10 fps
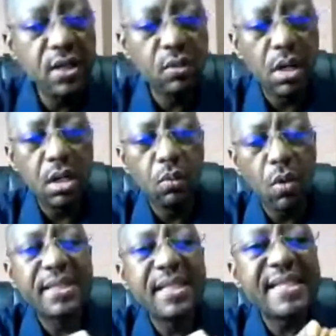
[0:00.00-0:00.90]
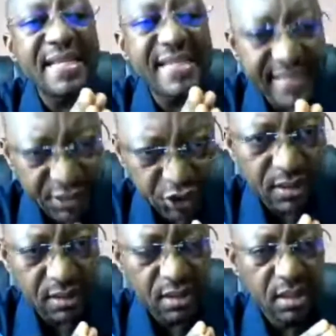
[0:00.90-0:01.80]
the world, what is
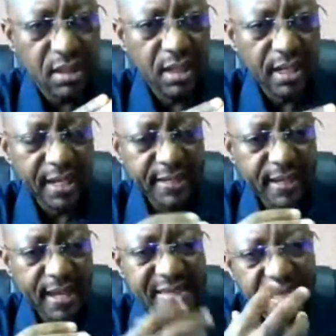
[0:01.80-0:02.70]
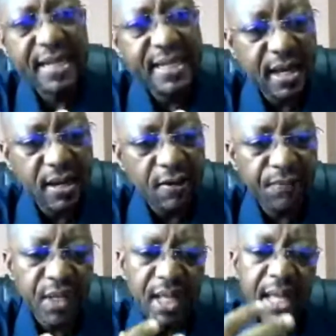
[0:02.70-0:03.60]
essential as a leader
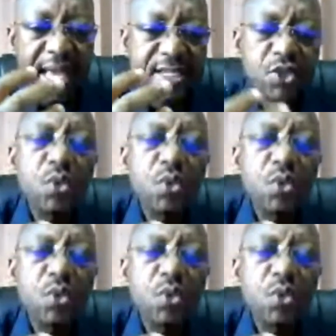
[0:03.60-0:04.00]
is